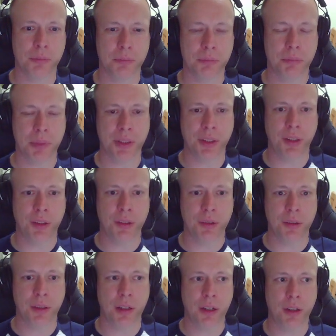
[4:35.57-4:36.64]
but then
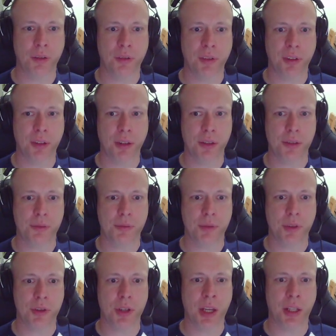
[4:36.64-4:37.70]
there are unit tests
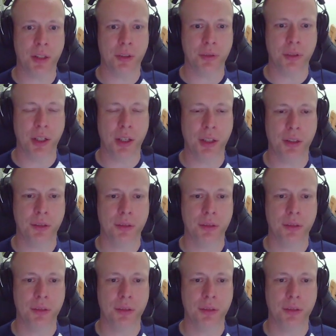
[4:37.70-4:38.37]
which add to that,